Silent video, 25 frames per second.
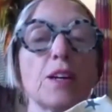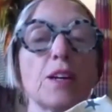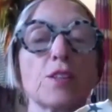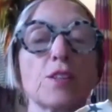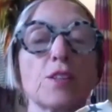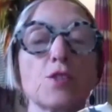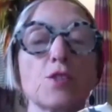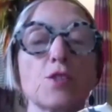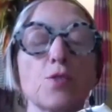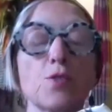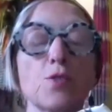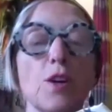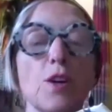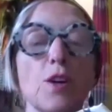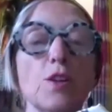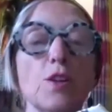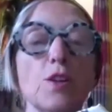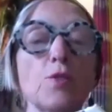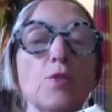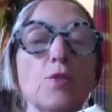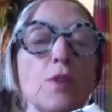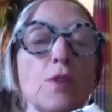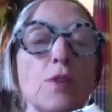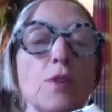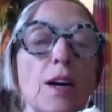So
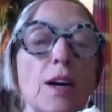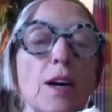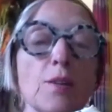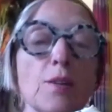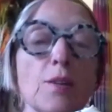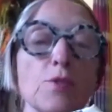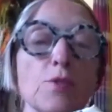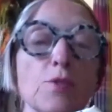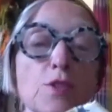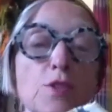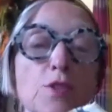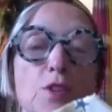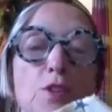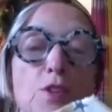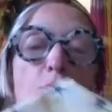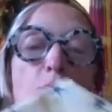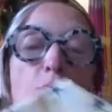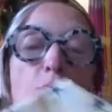although I was